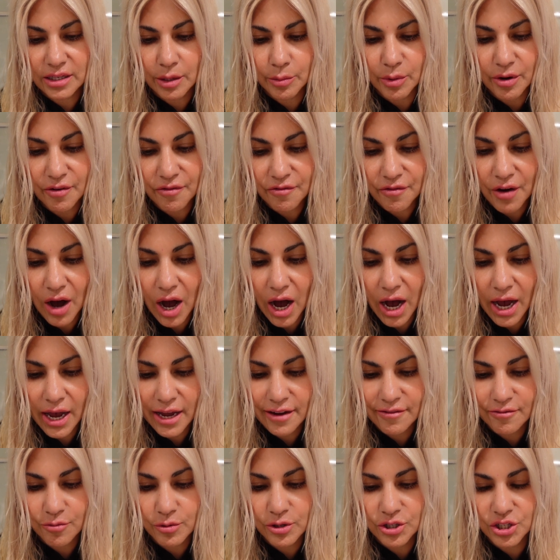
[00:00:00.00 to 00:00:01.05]
number
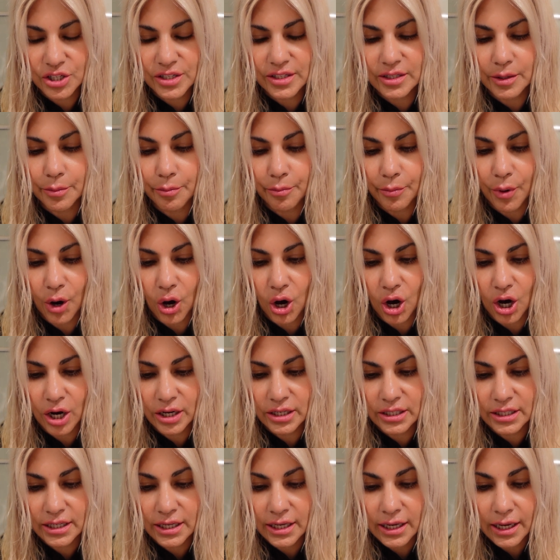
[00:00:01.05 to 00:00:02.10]
five, which is the
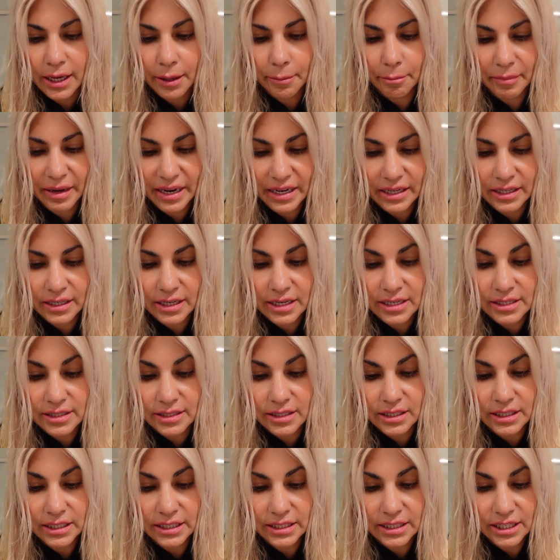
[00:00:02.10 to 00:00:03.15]
Bond Maintenance
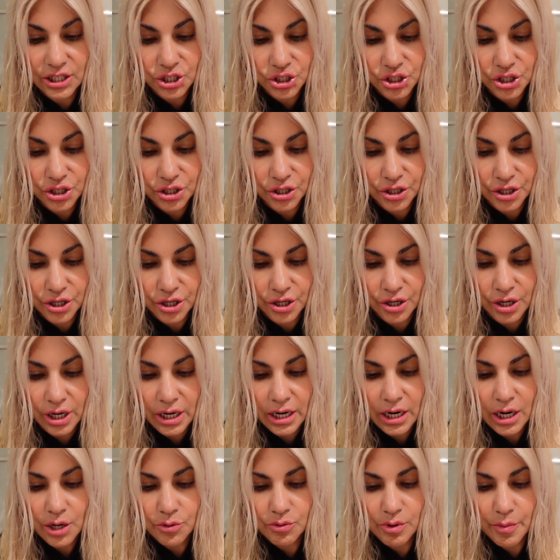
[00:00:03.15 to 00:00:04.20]
Conditioner.
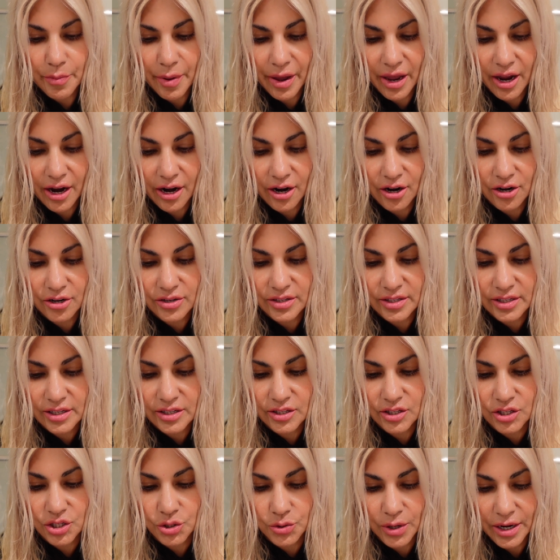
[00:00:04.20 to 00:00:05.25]
Repairs,
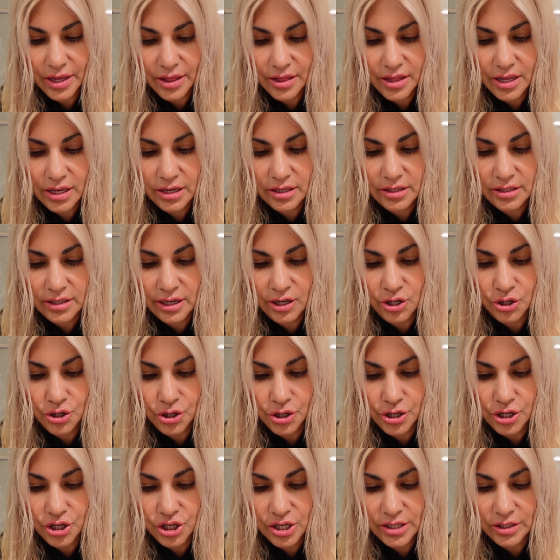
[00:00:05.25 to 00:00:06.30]
strengthens, and
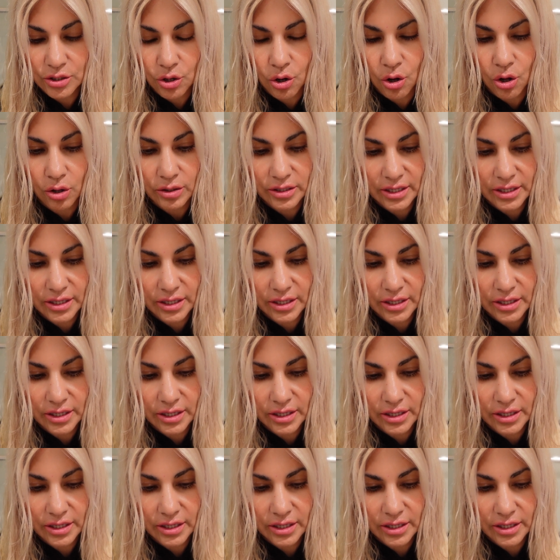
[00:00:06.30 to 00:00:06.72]
nourishes all